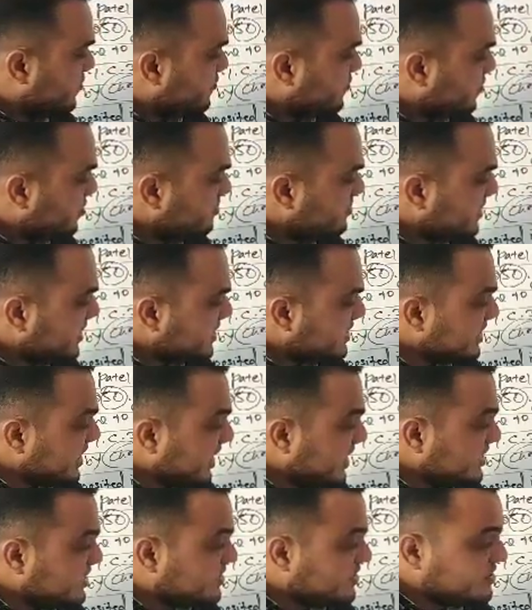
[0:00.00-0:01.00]
From that
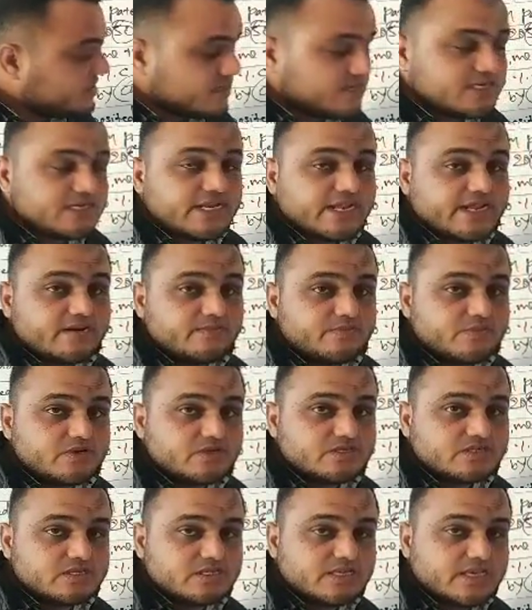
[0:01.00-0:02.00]
900,
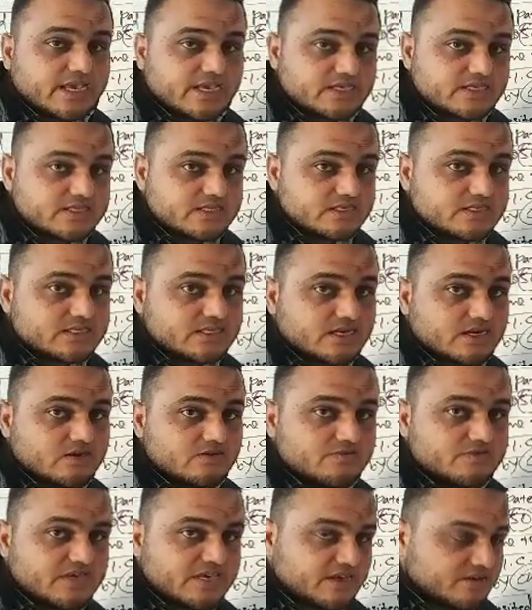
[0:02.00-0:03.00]
10% cash
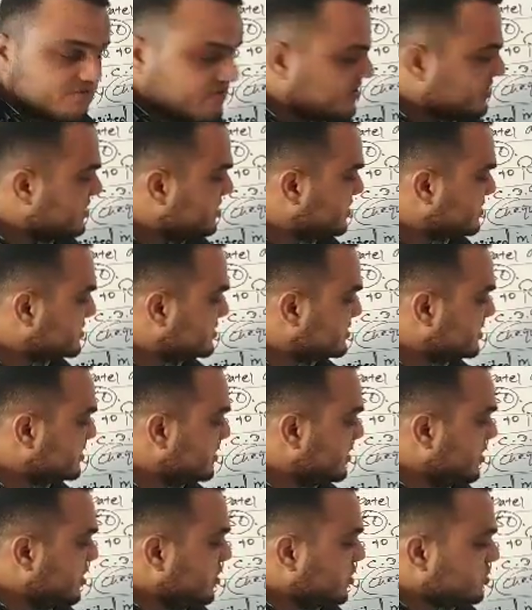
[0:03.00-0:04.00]
discount we have
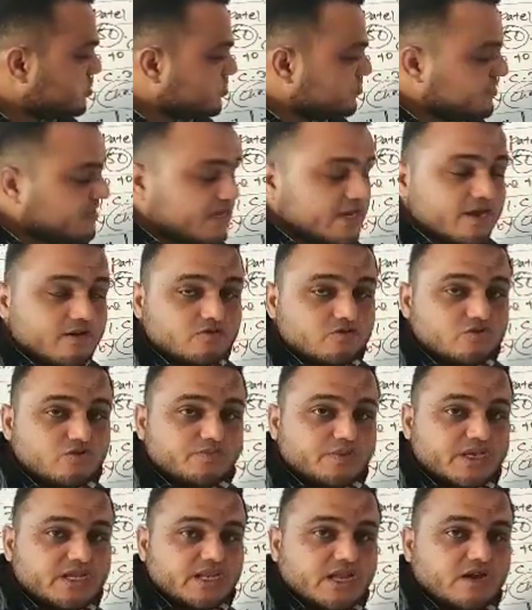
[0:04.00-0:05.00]
deducted. So we have to
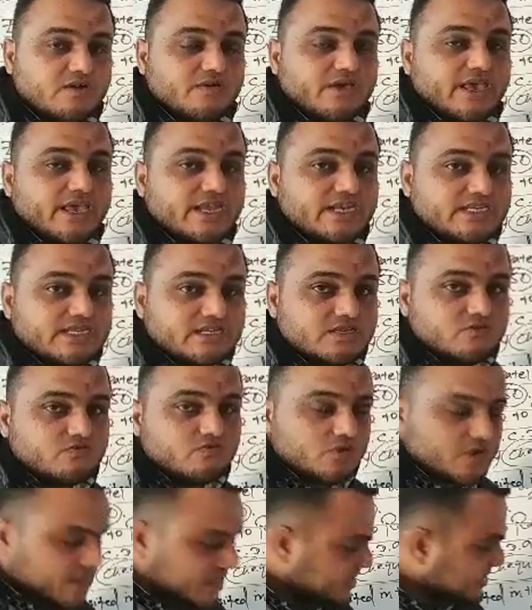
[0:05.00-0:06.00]
pay now
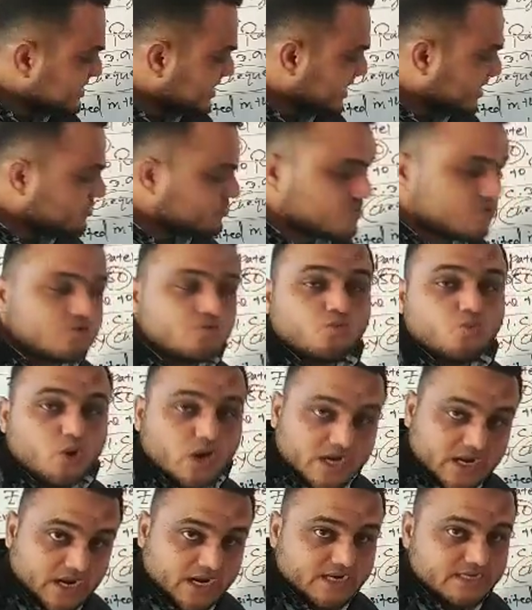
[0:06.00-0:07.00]

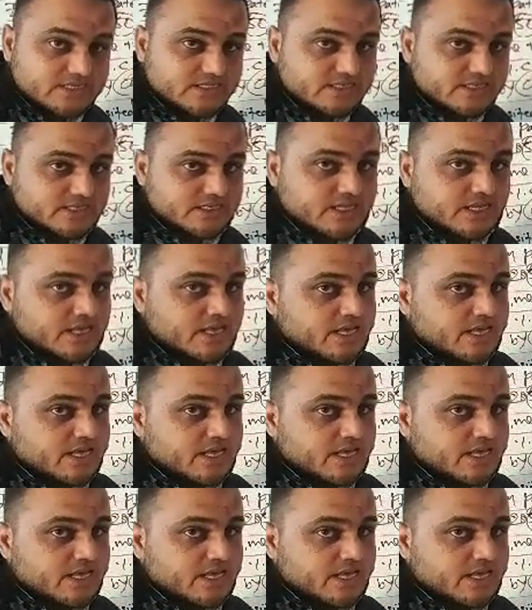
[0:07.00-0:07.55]
8,100.